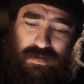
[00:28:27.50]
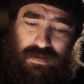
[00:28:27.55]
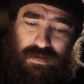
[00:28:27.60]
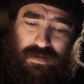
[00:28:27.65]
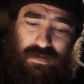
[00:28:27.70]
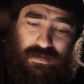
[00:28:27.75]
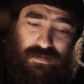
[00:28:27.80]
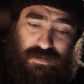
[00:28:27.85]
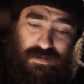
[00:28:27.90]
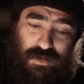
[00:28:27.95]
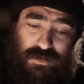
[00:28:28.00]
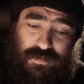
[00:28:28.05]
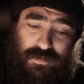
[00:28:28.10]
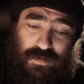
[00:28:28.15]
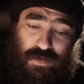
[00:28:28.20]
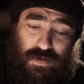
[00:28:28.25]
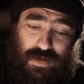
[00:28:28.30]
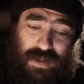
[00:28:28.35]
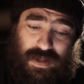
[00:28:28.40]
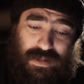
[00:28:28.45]
Joseph
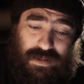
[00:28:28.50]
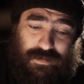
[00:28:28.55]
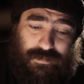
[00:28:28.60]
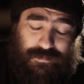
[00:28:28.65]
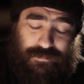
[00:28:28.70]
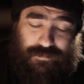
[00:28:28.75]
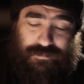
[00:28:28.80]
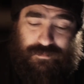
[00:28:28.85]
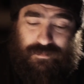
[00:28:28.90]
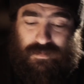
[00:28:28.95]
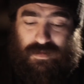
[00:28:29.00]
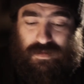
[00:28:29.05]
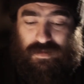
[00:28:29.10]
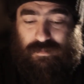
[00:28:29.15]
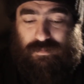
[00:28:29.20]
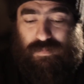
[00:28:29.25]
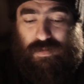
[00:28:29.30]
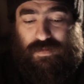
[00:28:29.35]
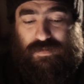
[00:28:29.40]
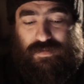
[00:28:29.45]
O'Kelly
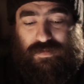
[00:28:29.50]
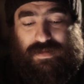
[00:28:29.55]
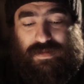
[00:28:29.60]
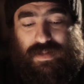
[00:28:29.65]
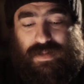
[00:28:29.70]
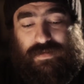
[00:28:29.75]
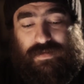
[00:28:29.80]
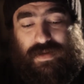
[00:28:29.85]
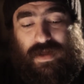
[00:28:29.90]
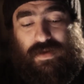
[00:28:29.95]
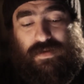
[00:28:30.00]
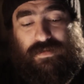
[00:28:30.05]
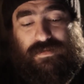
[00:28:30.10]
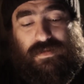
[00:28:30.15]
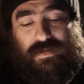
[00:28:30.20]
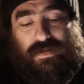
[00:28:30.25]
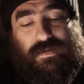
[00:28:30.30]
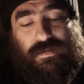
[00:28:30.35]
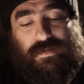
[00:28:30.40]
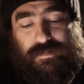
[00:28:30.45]
posted 11 hours
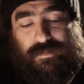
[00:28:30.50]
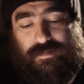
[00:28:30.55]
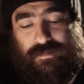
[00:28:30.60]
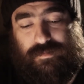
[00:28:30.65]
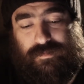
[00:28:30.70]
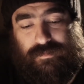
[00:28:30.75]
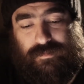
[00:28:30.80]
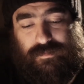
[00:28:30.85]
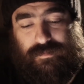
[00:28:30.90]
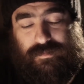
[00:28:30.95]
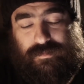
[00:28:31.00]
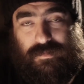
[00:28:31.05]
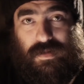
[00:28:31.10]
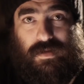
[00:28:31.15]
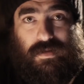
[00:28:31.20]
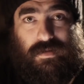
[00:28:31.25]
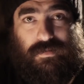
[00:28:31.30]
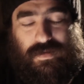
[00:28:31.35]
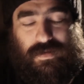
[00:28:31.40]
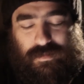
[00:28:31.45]
ago.
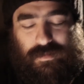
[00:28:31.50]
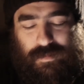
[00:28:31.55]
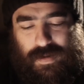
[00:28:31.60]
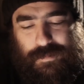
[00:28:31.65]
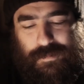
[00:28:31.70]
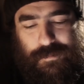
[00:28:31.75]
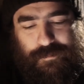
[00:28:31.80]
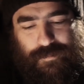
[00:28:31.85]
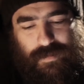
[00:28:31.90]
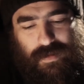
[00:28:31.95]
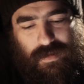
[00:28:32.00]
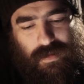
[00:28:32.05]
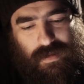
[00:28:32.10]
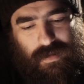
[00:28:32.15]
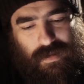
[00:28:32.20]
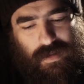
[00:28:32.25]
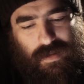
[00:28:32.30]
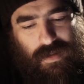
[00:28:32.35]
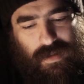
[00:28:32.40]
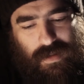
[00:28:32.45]
A friend of mine.
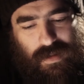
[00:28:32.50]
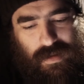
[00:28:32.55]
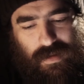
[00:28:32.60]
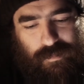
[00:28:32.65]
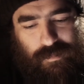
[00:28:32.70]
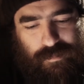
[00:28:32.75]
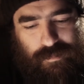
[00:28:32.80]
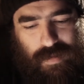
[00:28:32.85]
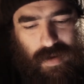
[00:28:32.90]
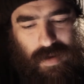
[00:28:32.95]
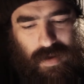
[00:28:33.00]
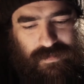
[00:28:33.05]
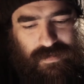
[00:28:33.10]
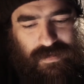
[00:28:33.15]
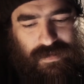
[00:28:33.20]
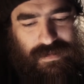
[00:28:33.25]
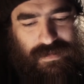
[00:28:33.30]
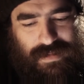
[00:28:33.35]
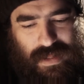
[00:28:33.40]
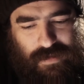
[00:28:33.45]
Passing
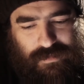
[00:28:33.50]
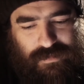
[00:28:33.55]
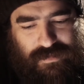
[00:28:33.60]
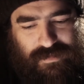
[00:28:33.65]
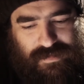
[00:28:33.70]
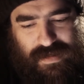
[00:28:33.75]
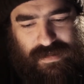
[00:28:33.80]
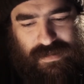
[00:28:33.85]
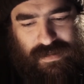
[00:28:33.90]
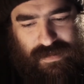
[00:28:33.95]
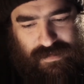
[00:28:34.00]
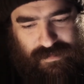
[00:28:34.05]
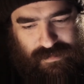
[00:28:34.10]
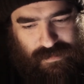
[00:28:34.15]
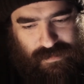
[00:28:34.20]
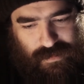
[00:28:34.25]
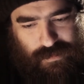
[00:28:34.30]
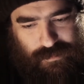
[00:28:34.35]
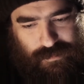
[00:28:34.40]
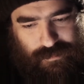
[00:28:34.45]
clouds 10 years
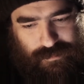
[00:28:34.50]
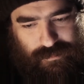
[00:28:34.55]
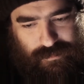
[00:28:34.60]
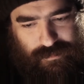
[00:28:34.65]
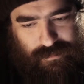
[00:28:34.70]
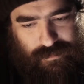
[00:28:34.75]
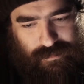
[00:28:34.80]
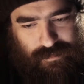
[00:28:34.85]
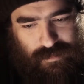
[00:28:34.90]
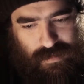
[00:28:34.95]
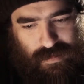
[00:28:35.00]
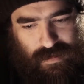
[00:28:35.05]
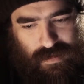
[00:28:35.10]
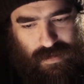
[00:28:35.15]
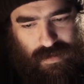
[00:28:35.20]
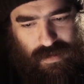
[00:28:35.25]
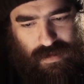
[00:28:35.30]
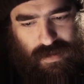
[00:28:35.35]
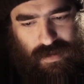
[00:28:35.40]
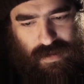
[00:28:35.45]
ago.
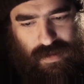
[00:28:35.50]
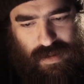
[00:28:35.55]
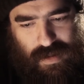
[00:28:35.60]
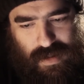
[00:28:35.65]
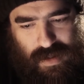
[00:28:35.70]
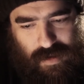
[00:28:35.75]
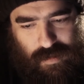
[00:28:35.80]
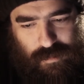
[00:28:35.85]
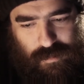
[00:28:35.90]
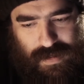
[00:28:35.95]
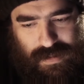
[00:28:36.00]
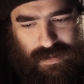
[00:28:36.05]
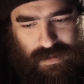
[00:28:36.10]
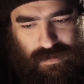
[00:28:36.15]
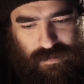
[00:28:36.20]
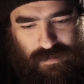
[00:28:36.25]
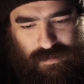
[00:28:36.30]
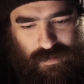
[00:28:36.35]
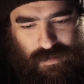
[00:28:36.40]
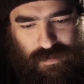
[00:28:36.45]
How many
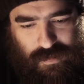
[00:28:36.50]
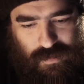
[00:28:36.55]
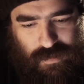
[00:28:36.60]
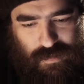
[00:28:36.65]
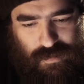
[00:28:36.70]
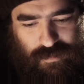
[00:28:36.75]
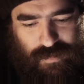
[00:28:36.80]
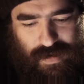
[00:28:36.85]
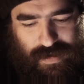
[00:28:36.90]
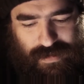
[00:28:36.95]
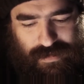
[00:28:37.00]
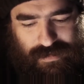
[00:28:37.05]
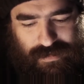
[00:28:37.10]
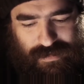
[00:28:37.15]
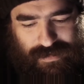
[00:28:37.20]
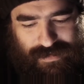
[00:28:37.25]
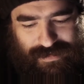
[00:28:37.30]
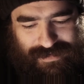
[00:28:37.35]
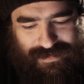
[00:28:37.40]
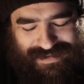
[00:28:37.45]
do you
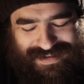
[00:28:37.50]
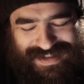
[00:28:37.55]
recognize?